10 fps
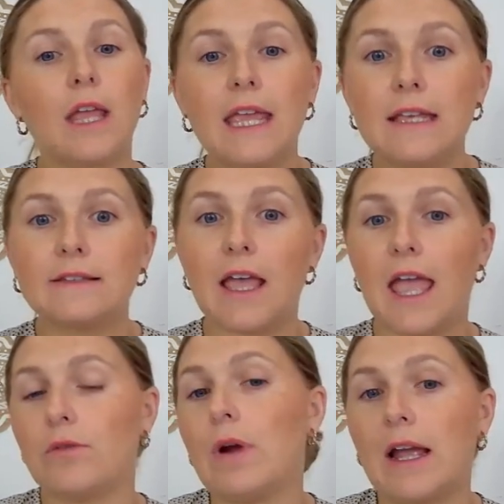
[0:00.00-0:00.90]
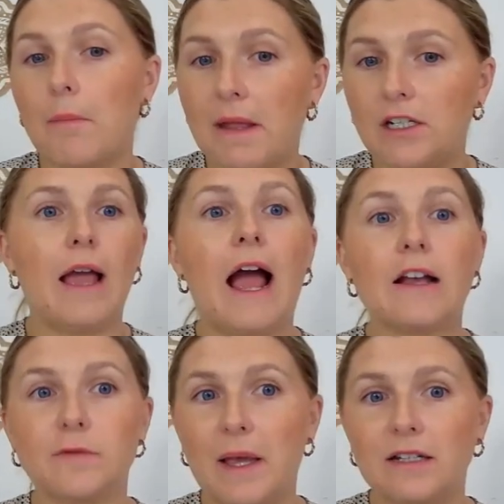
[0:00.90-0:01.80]
is a recommended
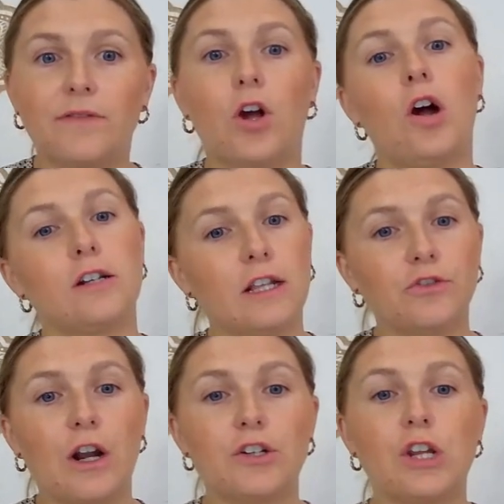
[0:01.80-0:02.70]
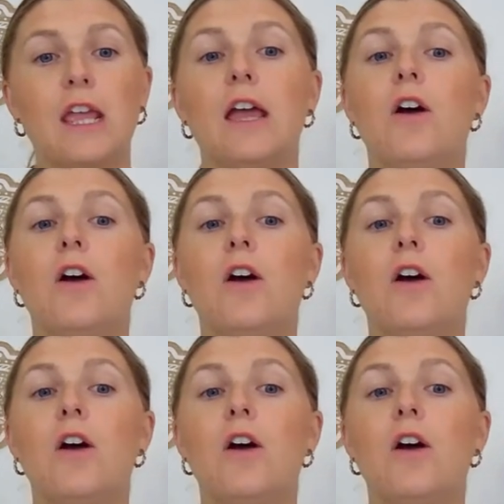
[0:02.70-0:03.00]
aspect of a content strategy